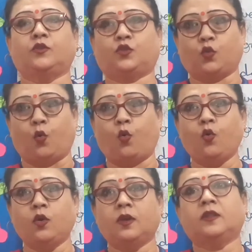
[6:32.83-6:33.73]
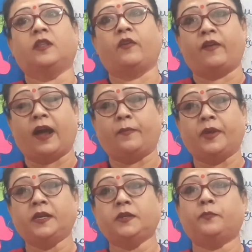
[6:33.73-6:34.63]
So the
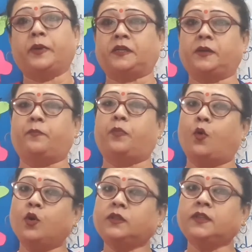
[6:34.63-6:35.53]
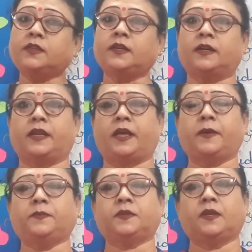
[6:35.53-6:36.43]
rabbit picked up both the
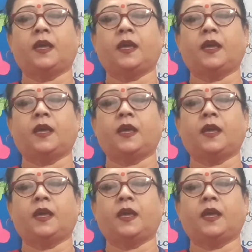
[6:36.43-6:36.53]
turnips